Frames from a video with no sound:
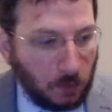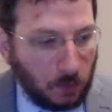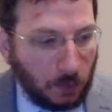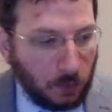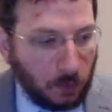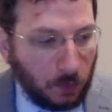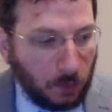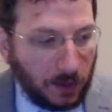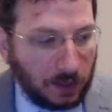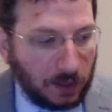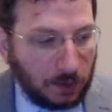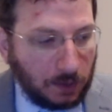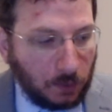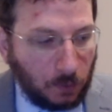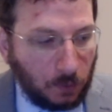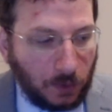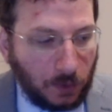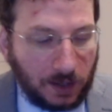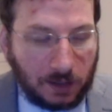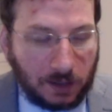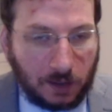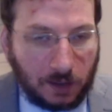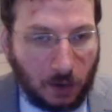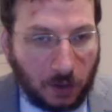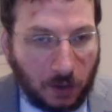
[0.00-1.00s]

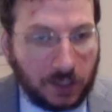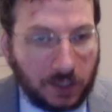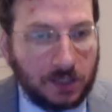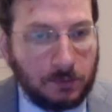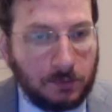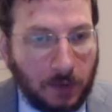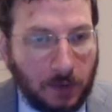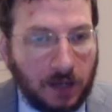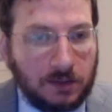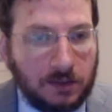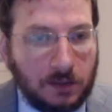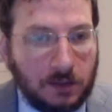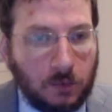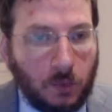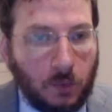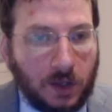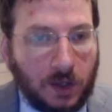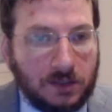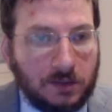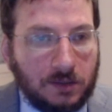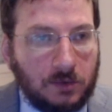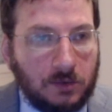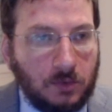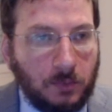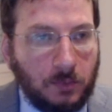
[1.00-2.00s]
when Lockheed Martin
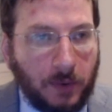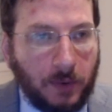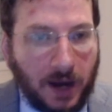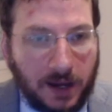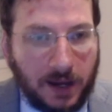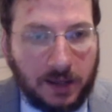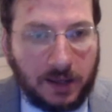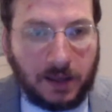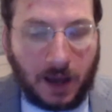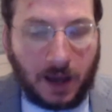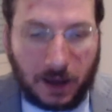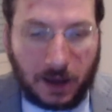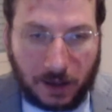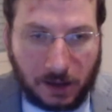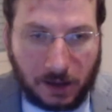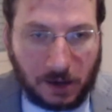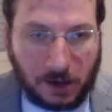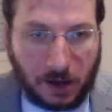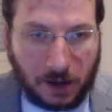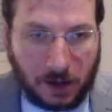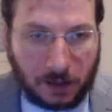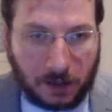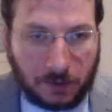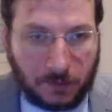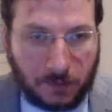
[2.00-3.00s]
wanted to buy
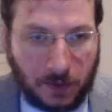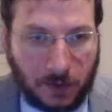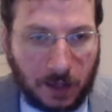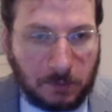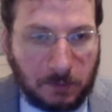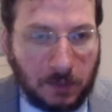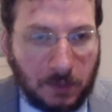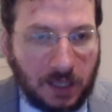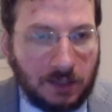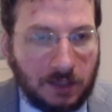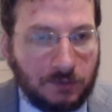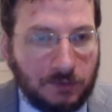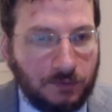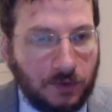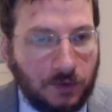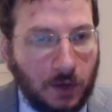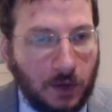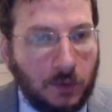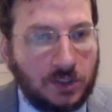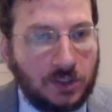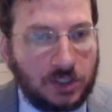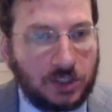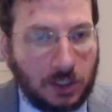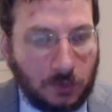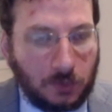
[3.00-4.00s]
IAI and made a
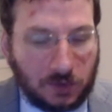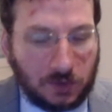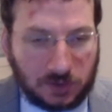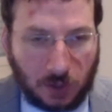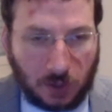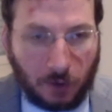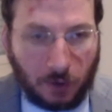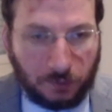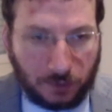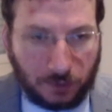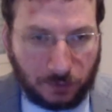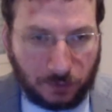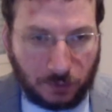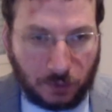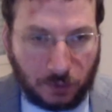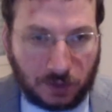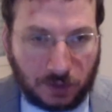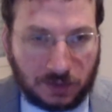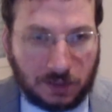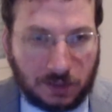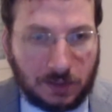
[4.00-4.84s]
very generous offer for it,